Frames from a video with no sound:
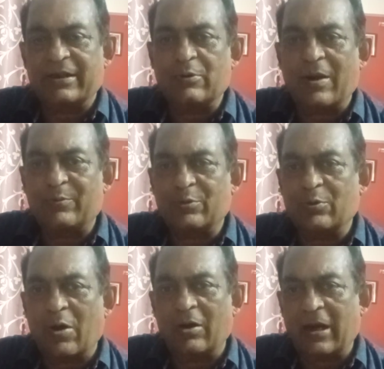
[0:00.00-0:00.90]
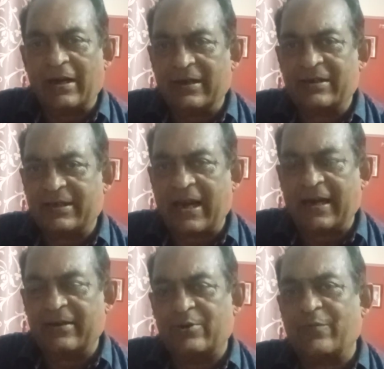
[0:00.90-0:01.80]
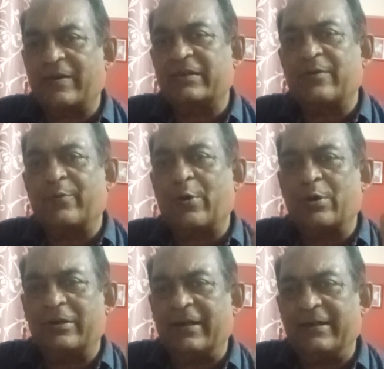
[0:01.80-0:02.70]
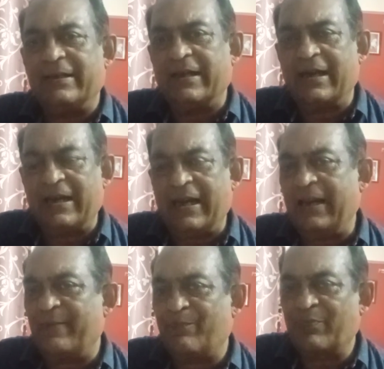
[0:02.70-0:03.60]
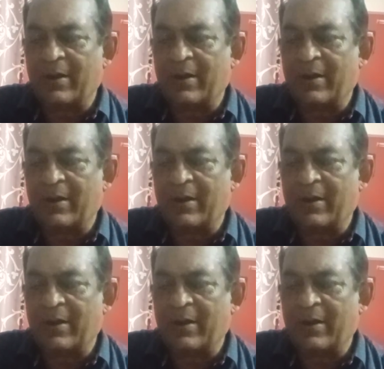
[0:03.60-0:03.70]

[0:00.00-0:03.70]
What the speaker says: You have to all understand. So, first of all, a DNA